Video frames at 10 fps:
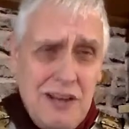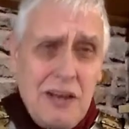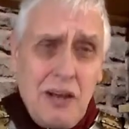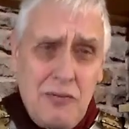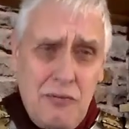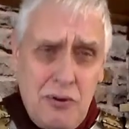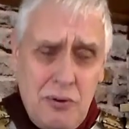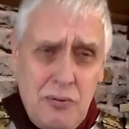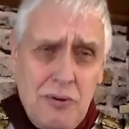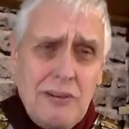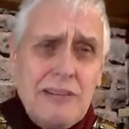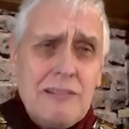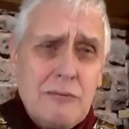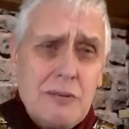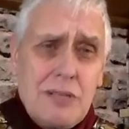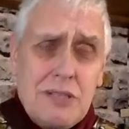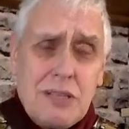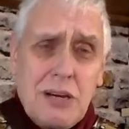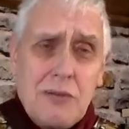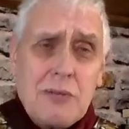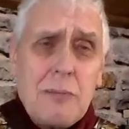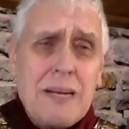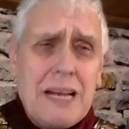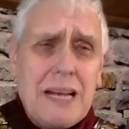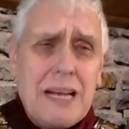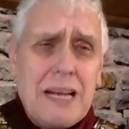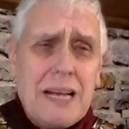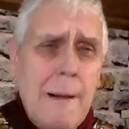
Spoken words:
If you wanted to go to be clean,